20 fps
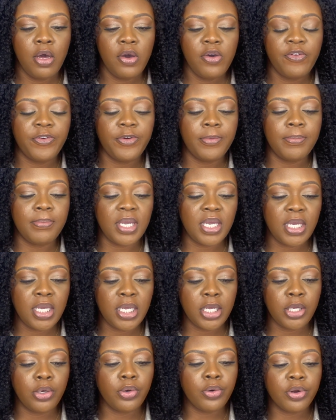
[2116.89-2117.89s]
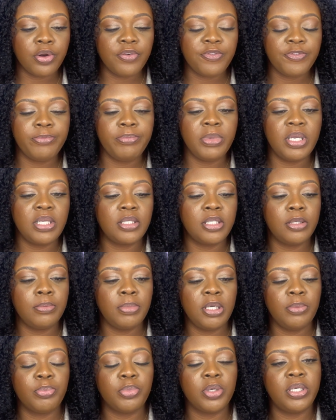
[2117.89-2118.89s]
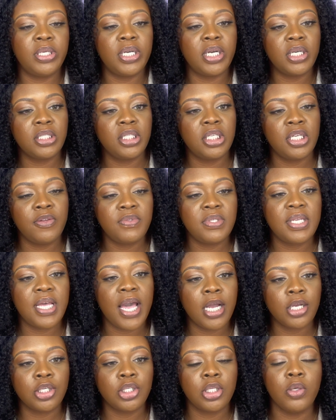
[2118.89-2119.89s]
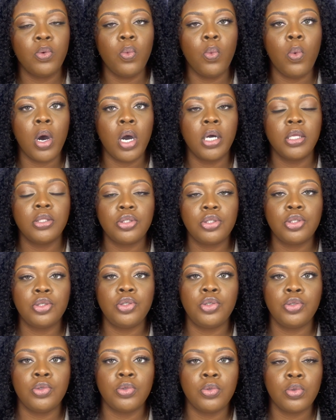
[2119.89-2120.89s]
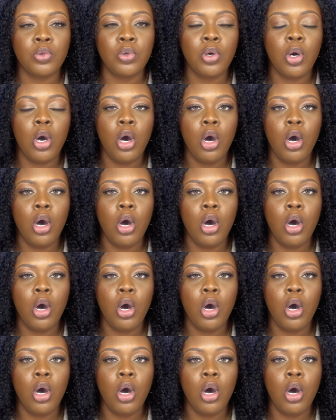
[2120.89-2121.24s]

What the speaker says: For me, in order for me to be productive, to actually want to do